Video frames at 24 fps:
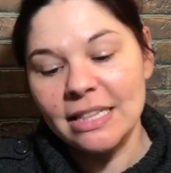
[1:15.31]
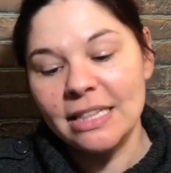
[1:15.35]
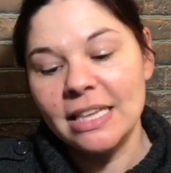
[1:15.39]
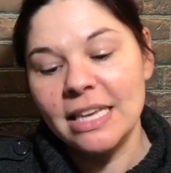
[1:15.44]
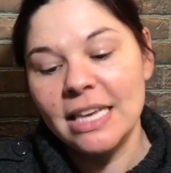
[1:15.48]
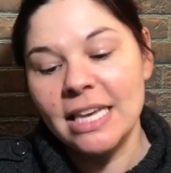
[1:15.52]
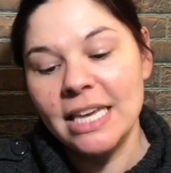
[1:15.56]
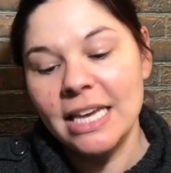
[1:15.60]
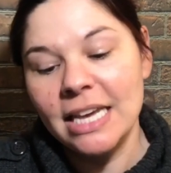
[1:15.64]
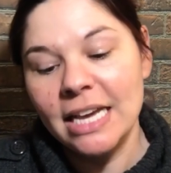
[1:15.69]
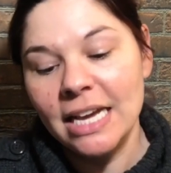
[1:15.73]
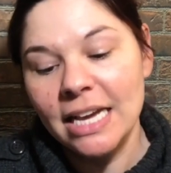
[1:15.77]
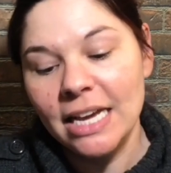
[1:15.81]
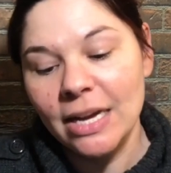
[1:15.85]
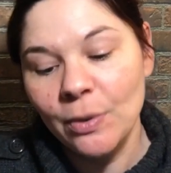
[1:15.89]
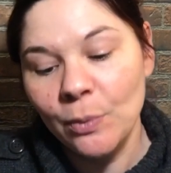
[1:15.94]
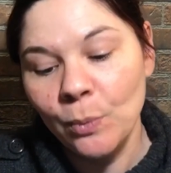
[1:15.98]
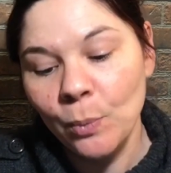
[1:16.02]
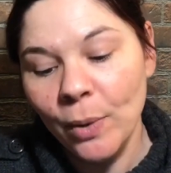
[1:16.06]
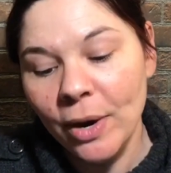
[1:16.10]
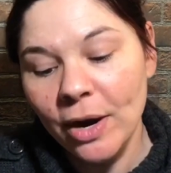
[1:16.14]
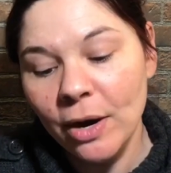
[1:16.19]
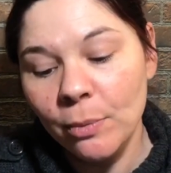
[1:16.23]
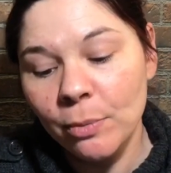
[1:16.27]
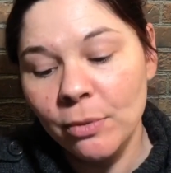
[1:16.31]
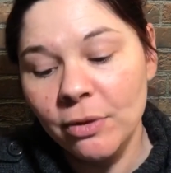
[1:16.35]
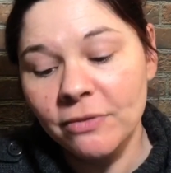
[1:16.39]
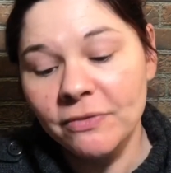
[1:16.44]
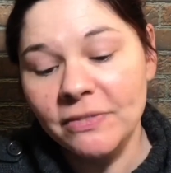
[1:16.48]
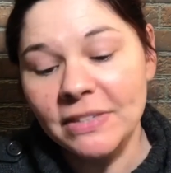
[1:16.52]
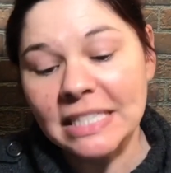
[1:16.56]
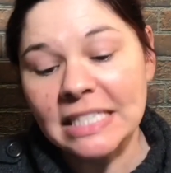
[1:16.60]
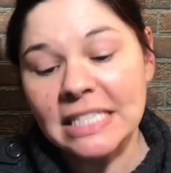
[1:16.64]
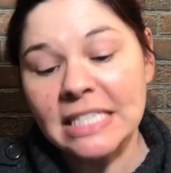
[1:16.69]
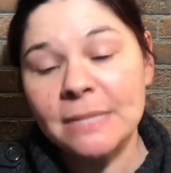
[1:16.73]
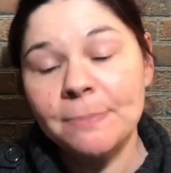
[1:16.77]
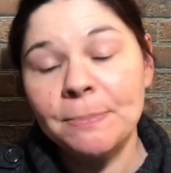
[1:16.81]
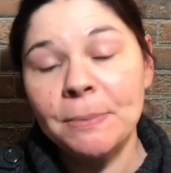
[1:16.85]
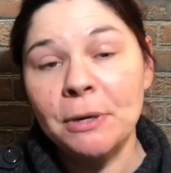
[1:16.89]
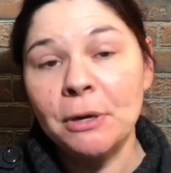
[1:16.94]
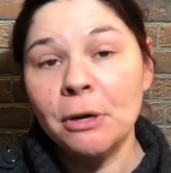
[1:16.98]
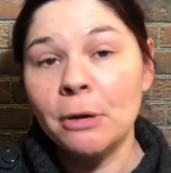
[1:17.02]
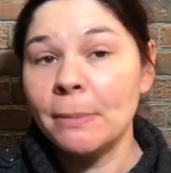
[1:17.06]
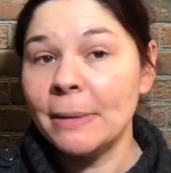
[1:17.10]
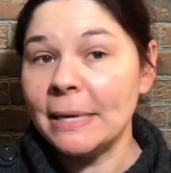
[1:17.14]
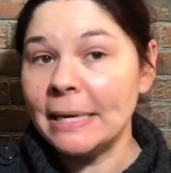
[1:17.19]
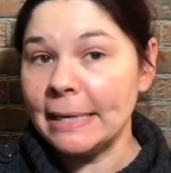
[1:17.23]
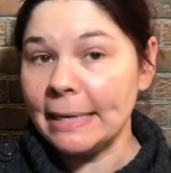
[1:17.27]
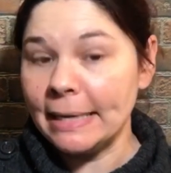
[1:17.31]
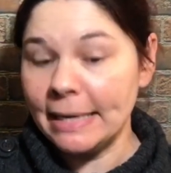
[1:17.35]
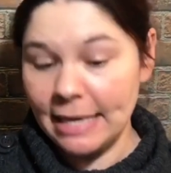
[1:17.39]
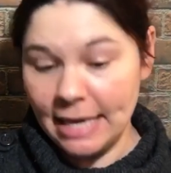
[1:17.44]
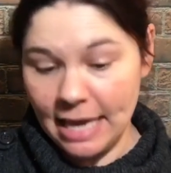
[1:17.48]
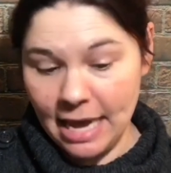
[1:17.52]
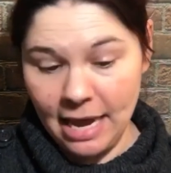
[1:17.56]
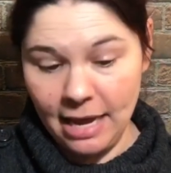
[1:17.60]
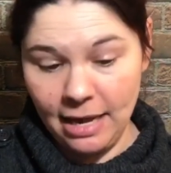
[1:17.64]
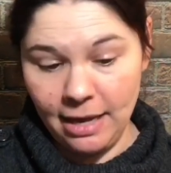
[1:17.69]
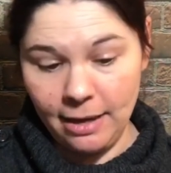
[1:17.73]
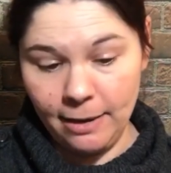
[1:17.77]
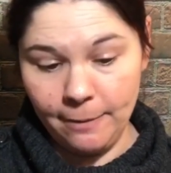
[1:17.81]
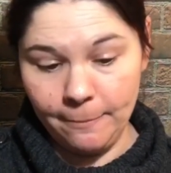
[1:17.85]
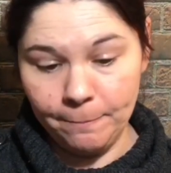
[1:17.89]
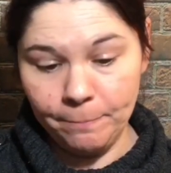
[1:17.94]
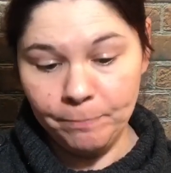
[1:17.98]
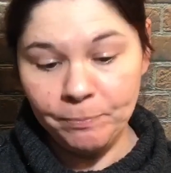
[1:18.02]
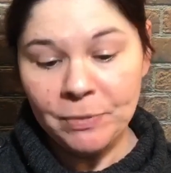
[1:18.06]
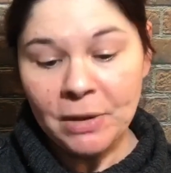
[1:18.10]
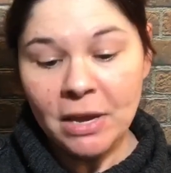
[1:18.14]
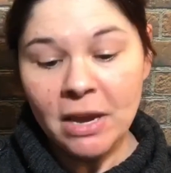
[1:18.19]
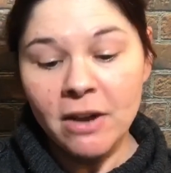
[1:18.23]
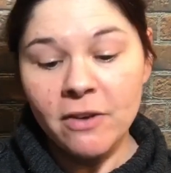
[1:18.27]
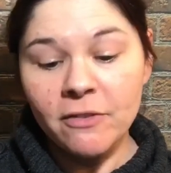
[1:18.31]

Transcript: the werewolf experiment game